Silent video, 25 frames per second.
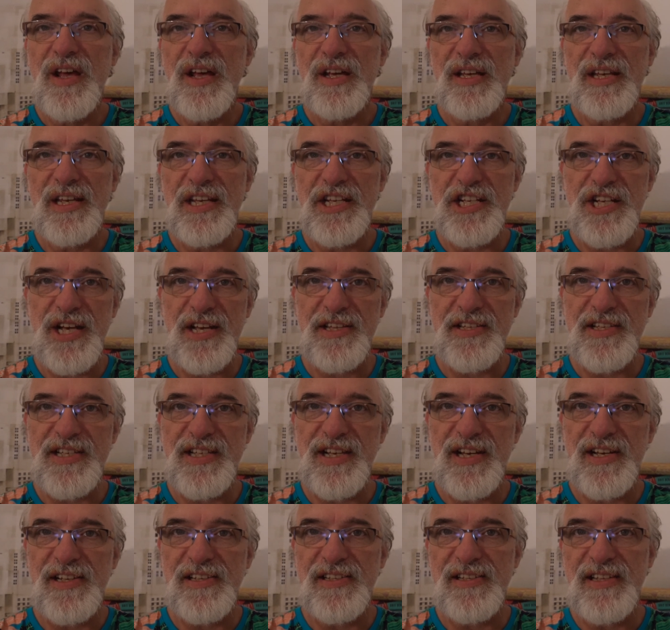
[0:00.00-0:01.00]

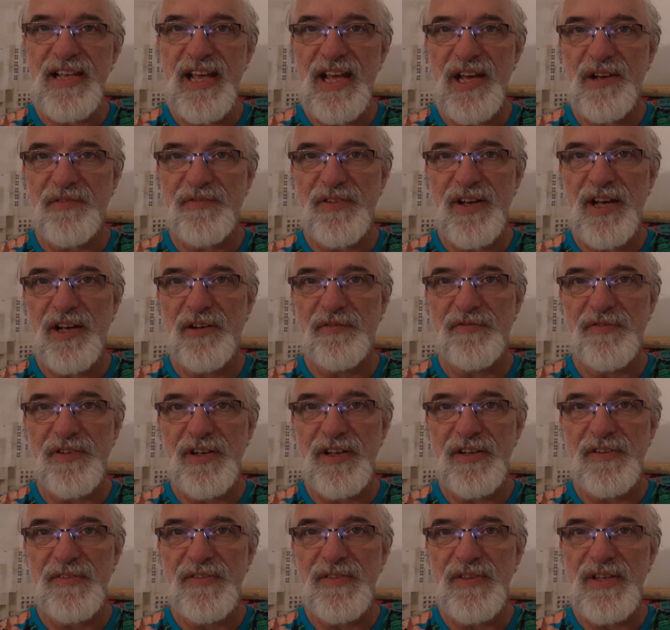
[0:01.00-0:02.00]
Kristianstads DFF
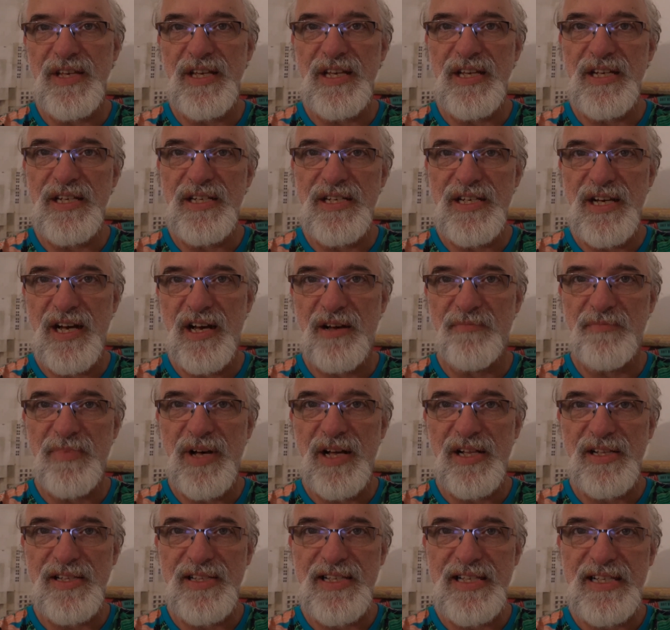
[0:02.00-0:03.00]
and the
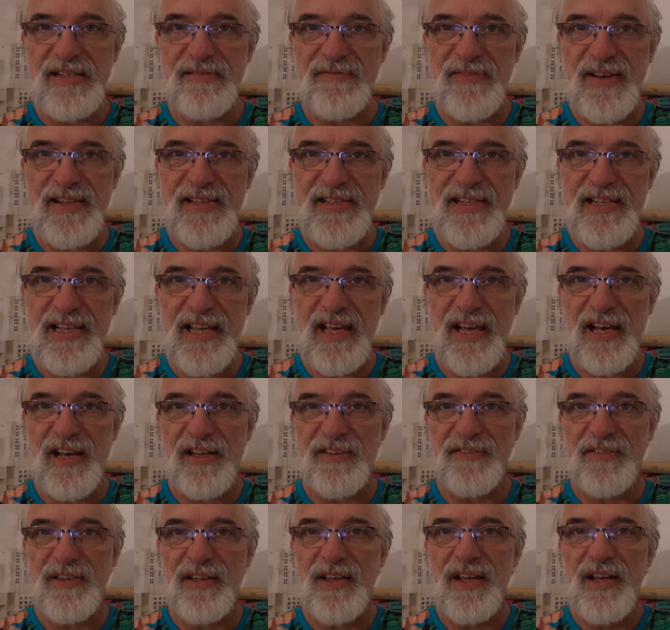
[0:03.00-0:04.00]

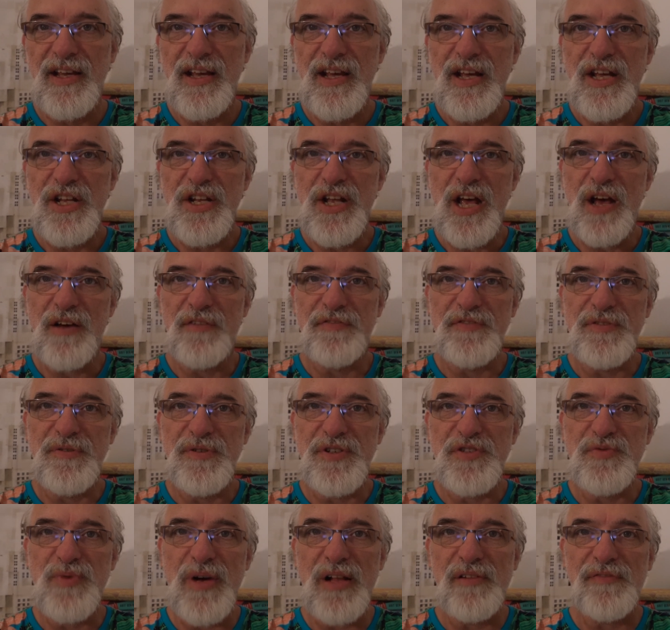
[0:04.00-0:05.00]
Damallsvenskan. After
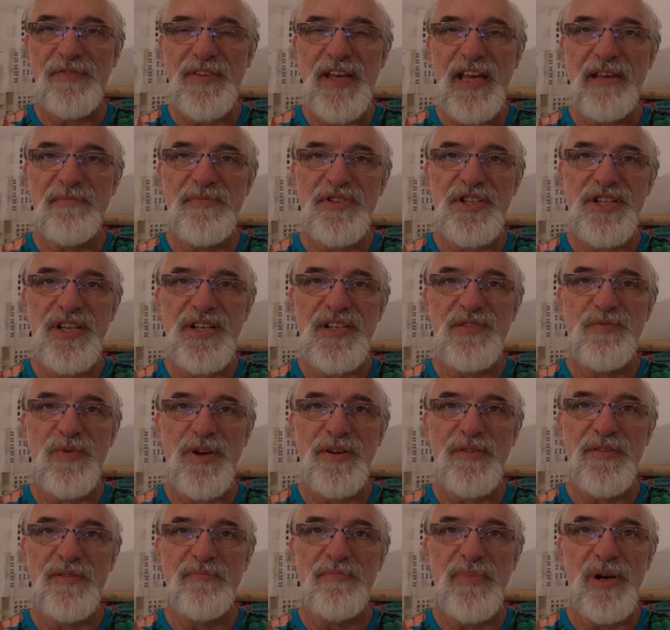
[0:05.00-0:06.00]
12 games, she's
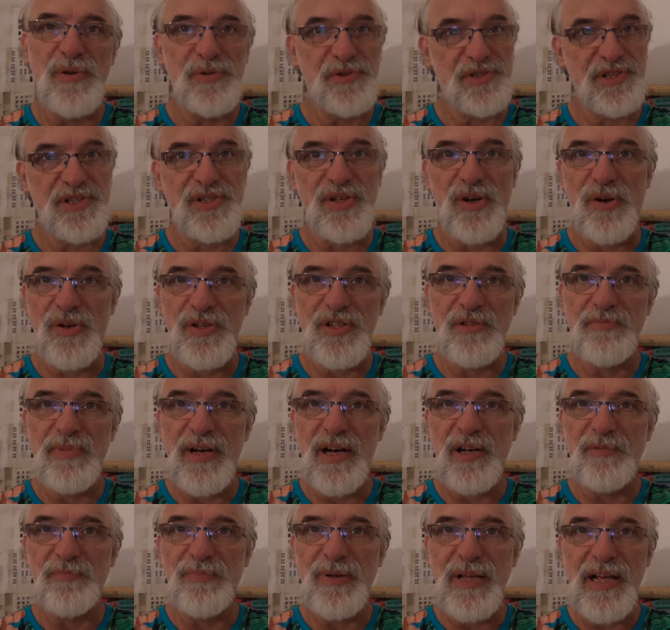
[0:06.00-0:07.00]
one of the most talked
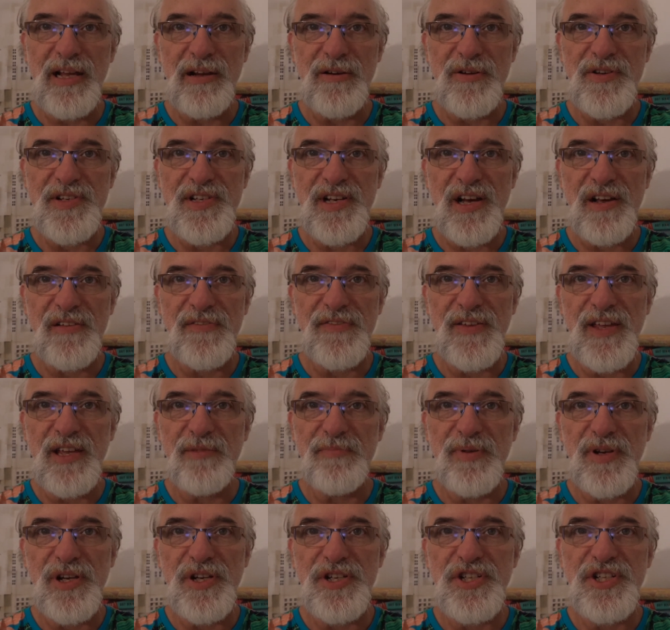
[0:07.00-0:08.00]
about players, I
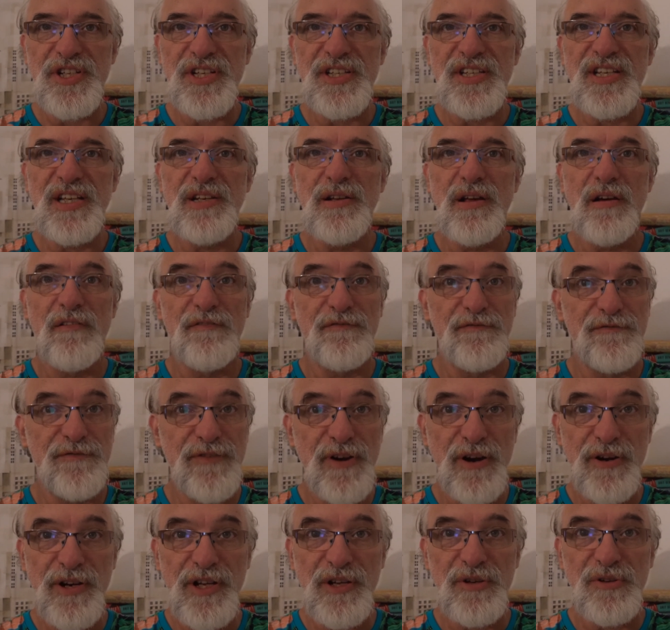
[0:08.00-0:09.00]
think, because she did a
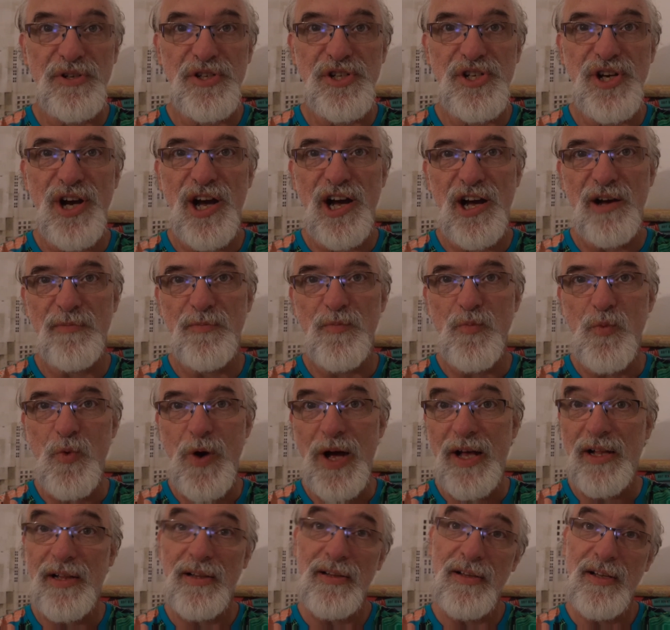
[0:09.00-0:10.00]
very good job.
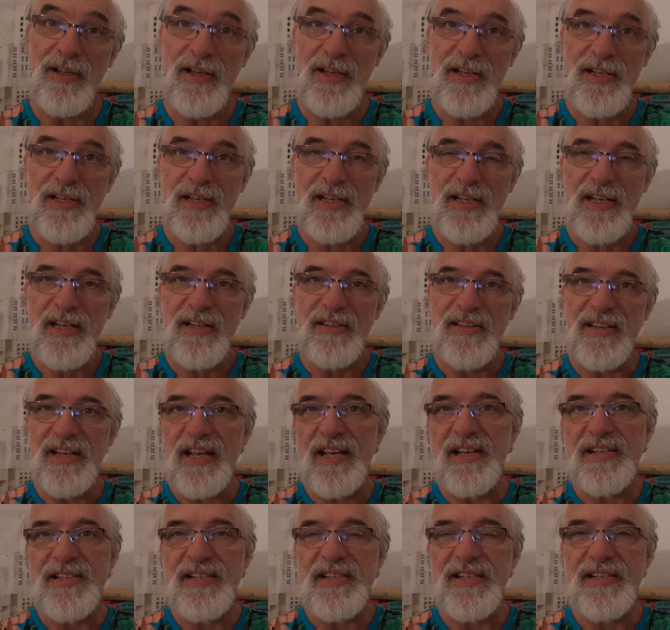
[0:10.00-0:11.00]
Well,
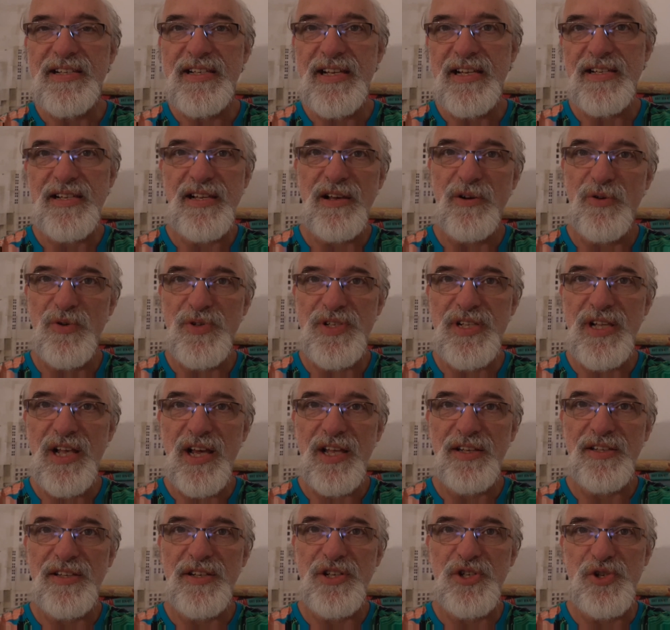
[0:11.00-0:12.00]
Therese Sessy
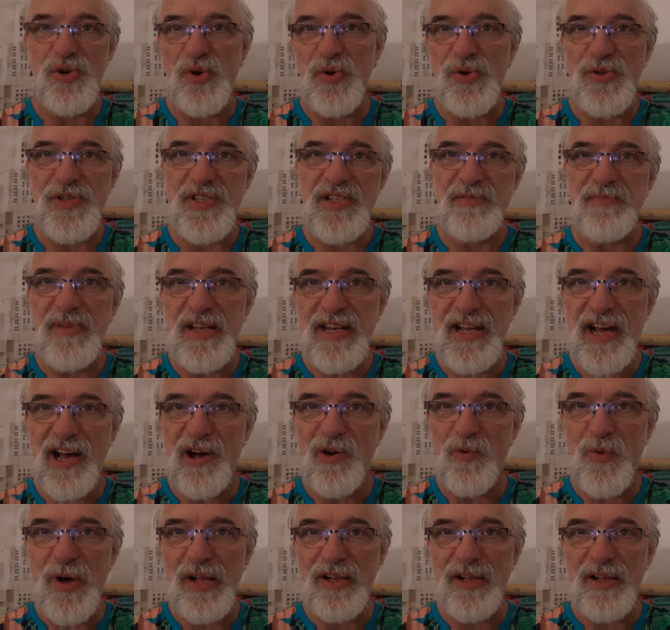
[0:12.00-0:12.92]
Åsland joins me now.